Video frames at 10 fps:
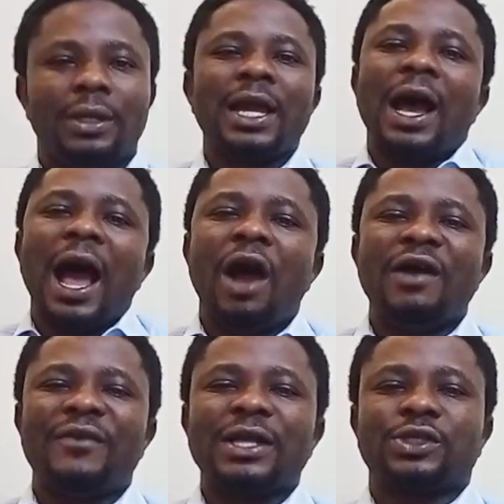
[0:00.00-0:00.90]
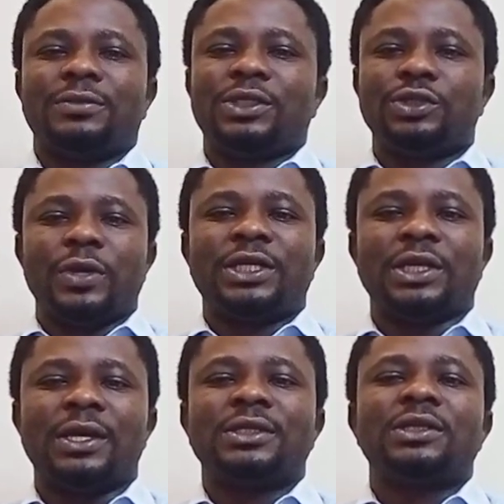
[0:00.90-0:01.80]
There are, however, some
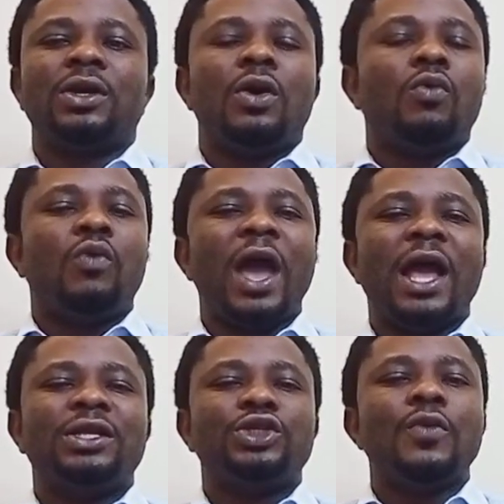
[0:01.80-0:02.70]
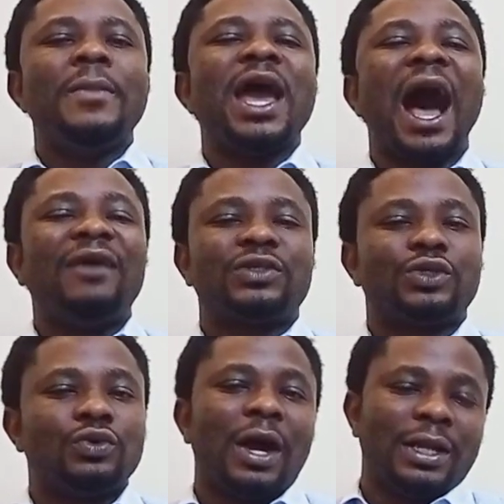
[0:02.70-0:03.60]
situations when you may have to
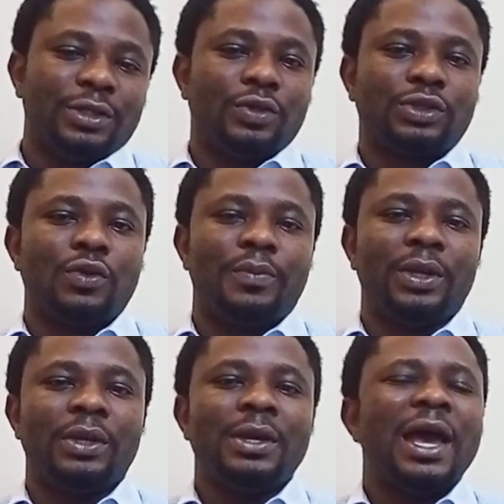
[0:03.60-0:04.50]
do an endoscopy,